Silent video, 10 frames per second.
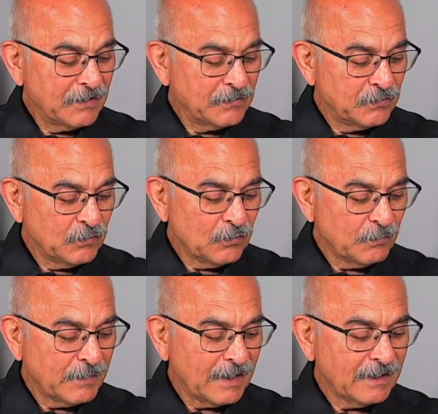you
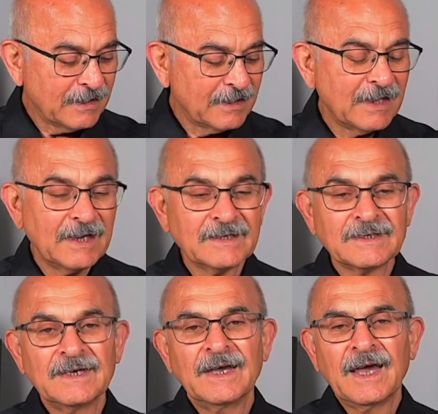make the things
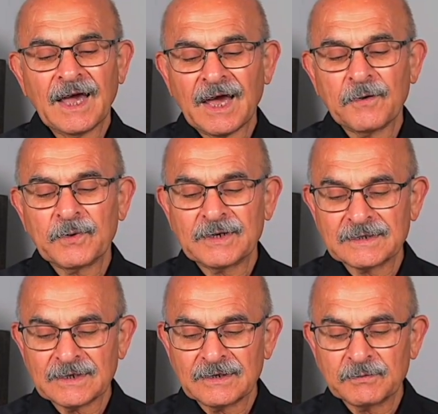happen.
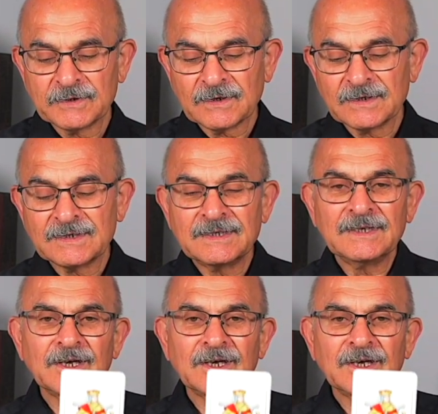So, because I see the